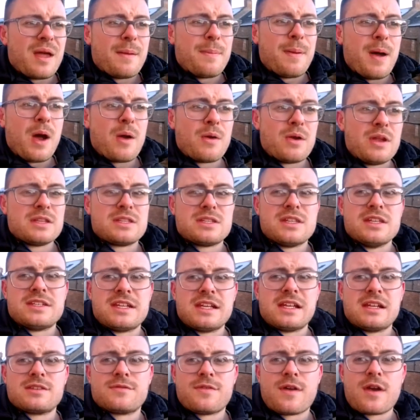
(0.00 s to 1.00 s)
Apparently the
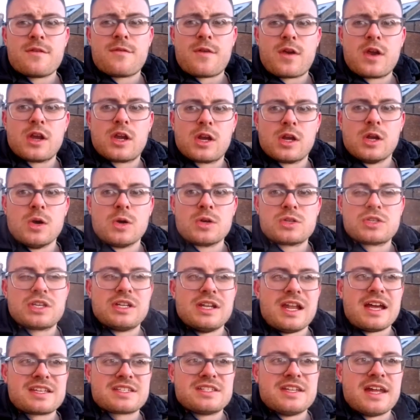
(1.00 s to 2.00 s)
deal is very, very
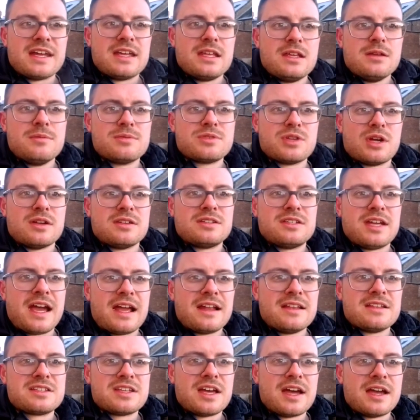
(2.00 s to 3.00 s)
close. Last night he was on
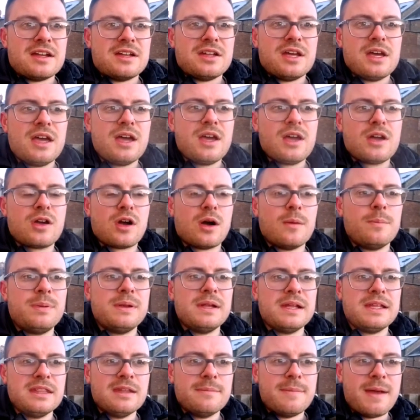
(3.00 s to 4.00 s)
Tyneside
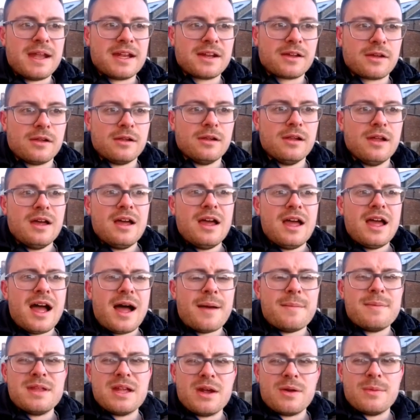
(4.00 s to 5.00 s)
completing the medical.
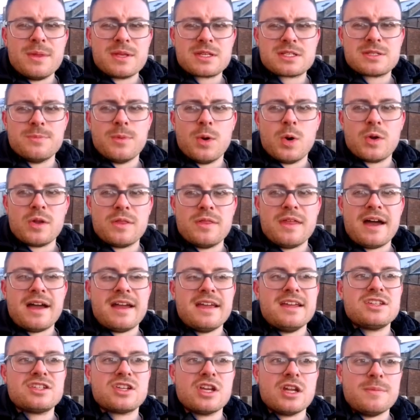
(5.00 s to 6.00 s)
I'm hearing this morning
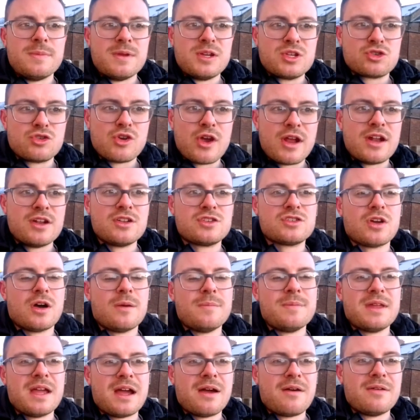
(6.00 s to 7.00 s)
that he's going to be training, so
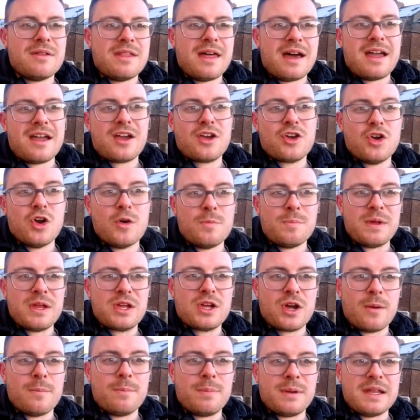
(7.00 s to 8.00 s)
I'm hearing that it could
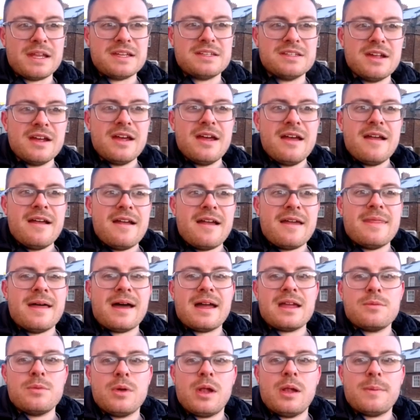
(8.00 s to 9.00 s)
be complete and
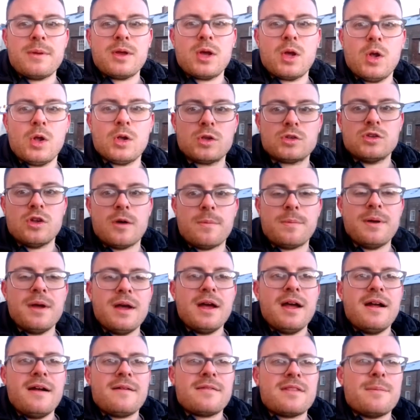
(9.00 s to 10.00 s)
that he will be holding up
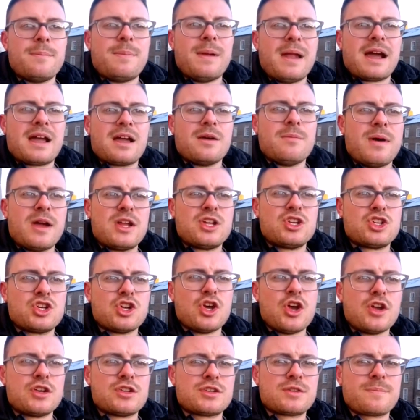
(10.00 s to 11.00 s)
the black and white
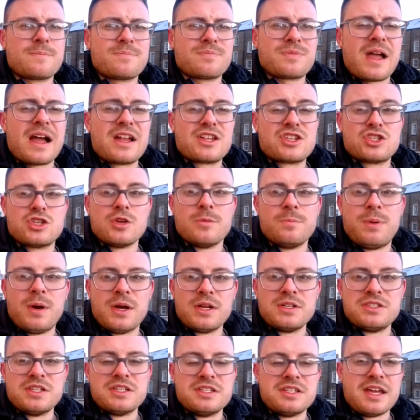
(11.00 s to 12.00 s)
shirt at some
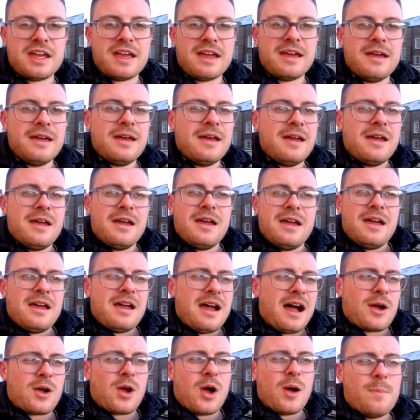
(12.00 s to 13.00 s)
point today.
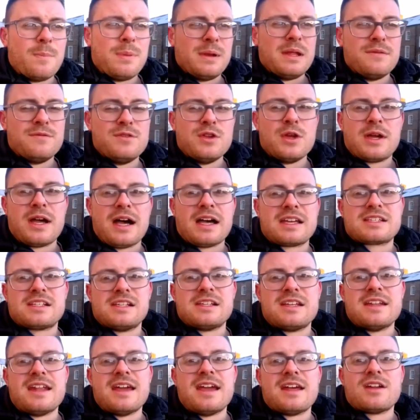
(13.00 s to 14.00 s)
I can't believe
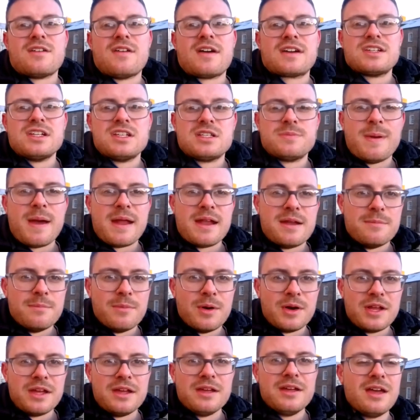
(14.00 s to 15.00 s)
Newcastle United are actually
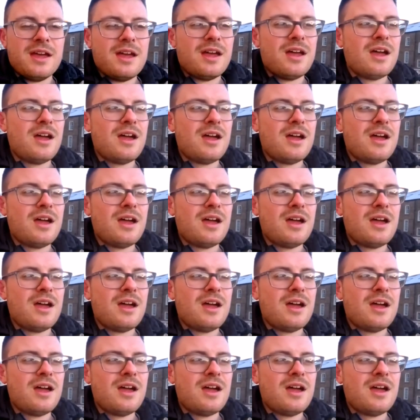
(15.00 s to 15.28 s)
spending money.